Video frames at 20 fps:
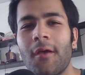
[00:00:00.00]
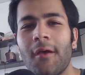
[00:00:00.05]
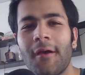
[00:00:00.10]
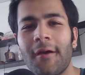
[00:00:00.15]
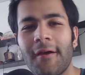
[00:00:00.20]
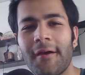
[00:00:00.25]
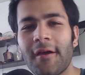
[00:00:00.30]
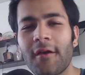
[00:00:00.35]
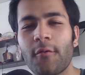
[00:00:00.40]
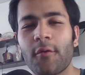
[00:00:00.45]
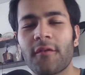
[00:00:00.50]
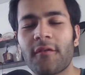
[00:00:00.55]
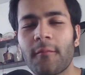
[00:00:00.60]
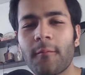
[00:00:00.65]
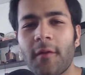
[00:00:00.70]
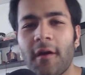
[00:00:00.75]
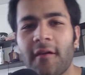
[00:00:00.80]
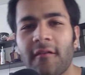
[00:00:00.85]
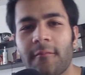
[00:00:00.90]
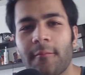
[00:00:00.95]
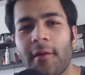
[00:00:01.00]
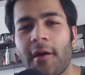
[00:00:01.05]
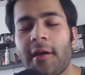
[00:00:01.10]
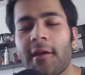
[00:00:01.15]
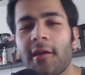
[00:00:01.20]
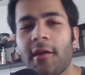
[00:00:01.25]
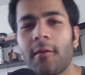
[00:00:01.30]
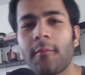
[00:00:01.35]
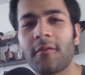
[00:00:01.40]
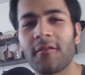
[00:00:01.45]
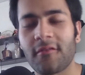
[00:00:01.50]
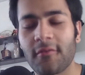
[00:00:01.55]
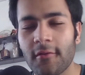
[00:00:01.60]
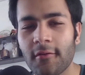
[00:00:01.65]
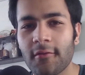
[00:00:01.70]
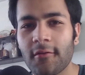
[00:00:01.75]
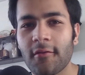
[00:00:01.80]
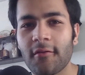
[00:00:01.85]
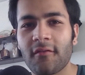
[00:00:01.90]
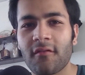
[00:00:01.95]
Hey what's up guys my name is
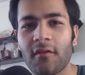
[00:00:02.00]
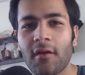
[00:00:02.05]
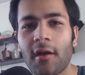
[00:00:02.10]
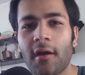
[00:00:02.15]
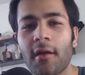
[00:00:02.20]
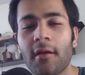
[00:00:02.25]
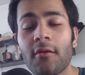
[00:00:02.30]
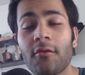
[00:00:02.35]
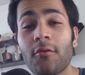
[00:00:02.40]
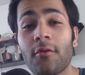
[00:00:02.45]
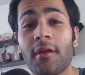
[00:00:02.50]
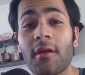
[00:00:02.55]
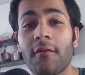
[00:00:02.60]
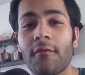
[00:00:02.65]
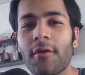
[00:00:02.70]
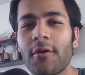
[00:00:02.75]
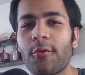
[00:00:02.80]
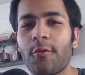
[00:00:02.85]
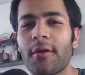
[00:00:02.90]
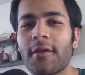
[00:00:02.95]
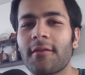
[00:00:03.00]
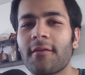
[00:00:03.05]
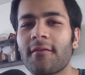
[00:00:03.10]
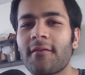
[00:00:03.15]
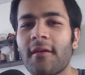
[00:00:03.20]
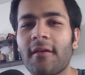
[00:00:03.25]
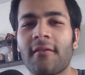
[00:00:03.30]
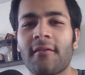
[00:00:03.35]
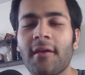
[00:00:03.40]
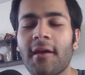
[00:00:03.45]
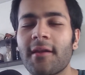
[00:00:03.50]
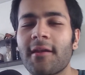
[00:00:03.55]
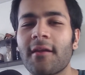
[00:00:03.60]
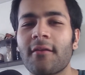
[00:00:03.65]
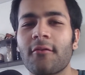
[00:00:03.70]
Ritish and today we're doing this exciting